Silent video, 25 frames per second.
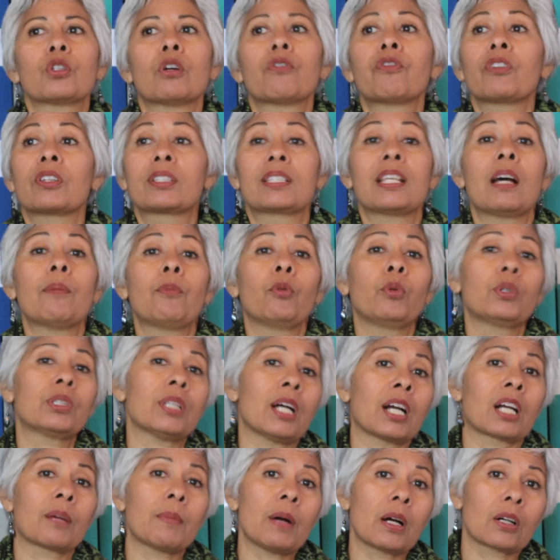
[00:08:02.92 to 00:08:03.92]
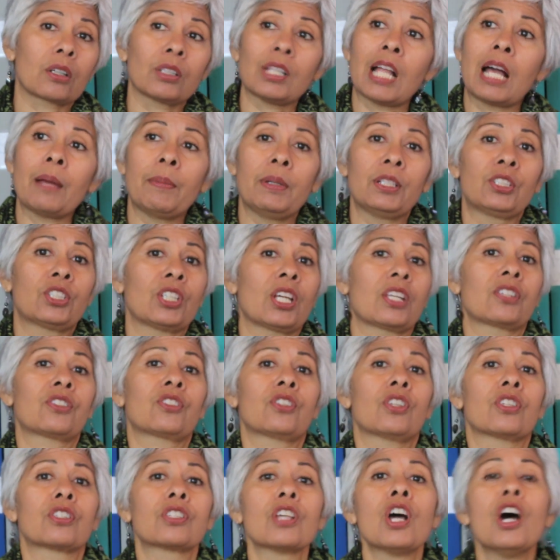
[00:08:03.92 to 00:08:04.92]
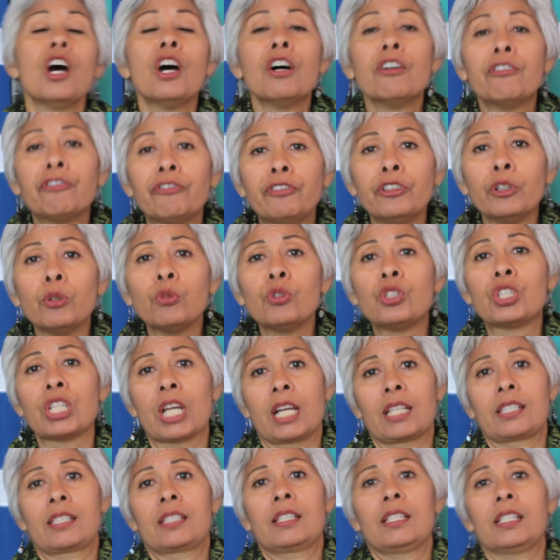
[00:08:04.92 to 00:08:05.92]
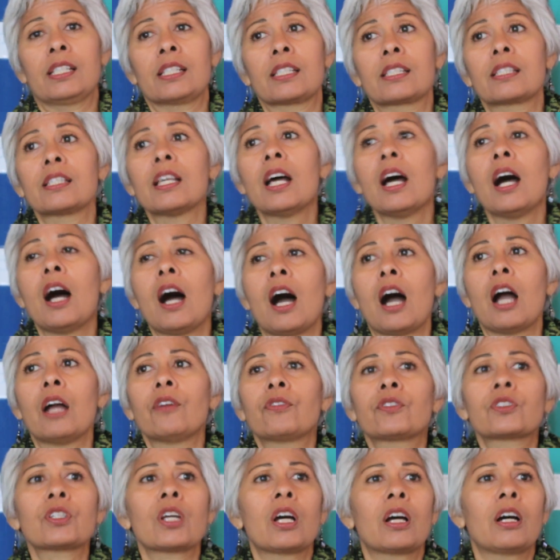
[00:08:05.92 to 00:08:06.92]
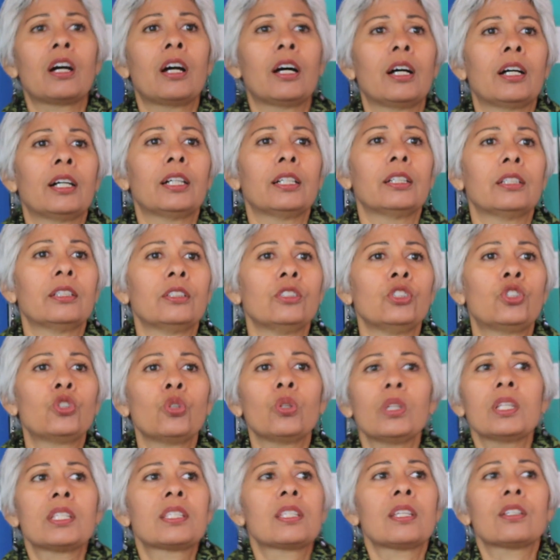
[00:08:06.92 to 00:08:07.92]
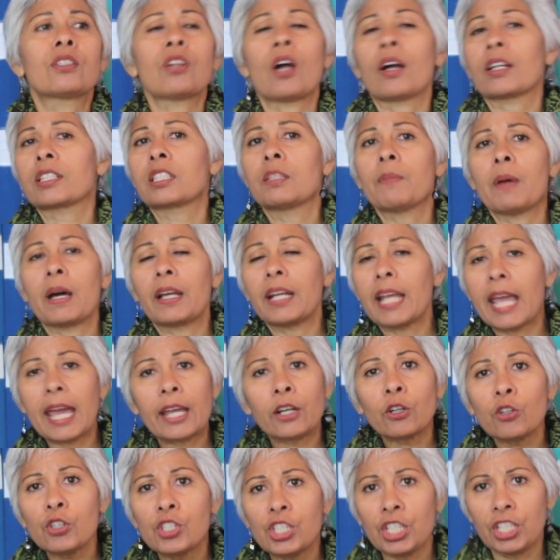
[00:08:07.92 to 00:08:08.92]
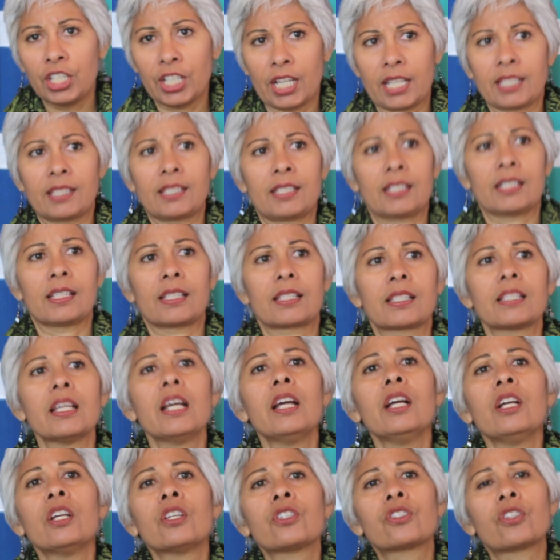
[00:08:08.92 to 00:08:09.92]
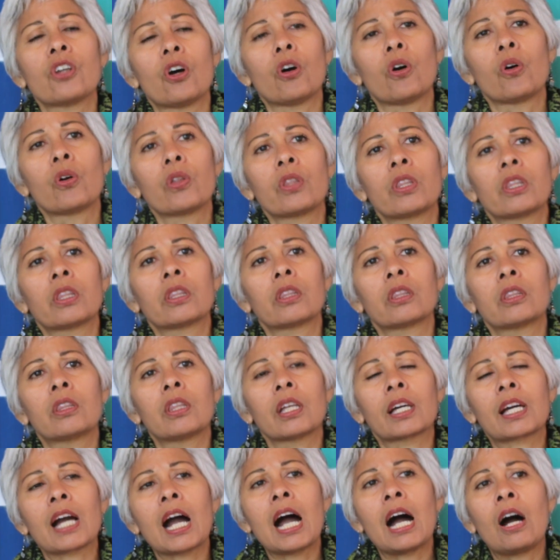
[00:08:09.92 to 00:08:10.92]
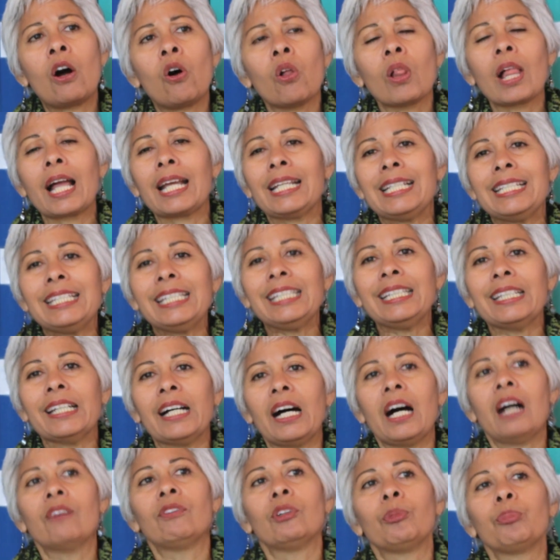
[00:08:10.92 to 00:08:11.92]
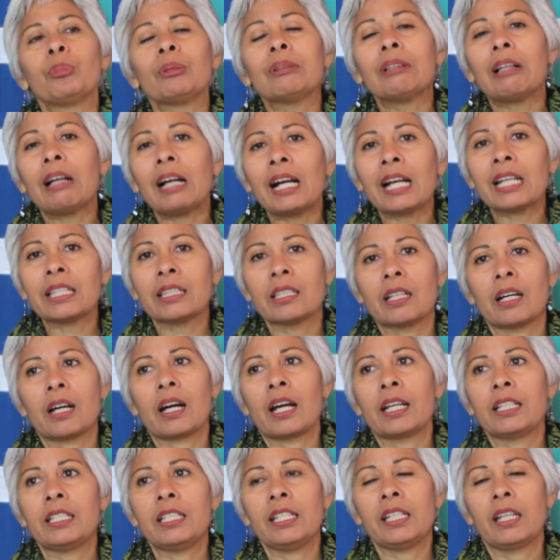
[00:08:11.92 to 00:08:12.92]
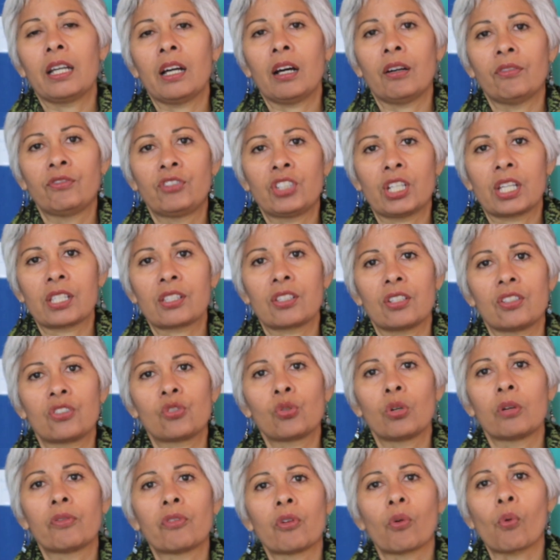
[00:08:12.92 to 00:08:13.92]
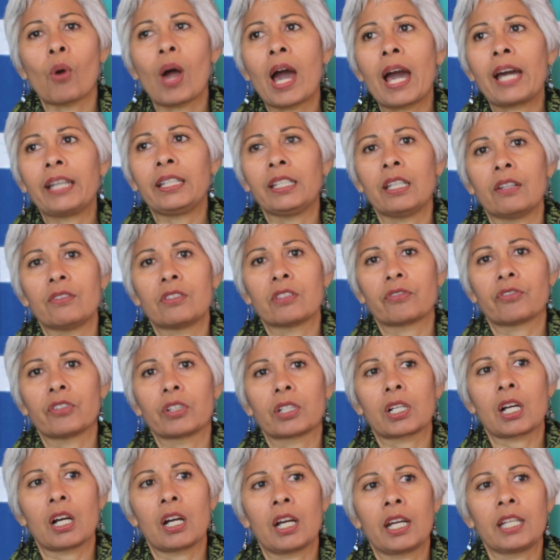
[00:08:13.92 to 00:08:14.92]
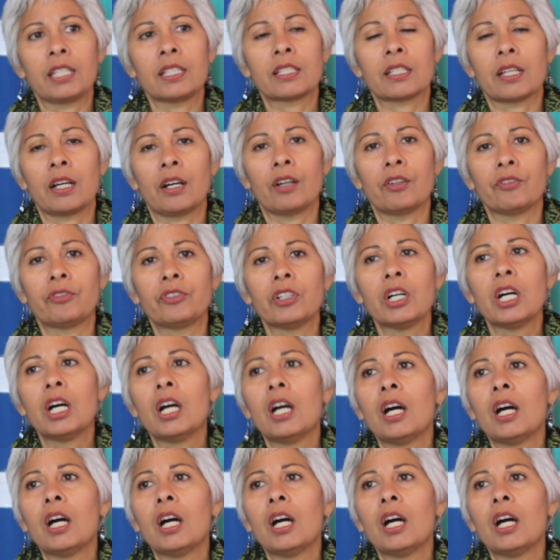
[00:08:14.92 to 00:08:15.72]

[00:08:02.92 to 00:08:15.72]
So, for example, we talk about climate justice, food justice. Julie C. talks about energy justice. So the whole idea of applying the idea of justice to a variety of different kinds of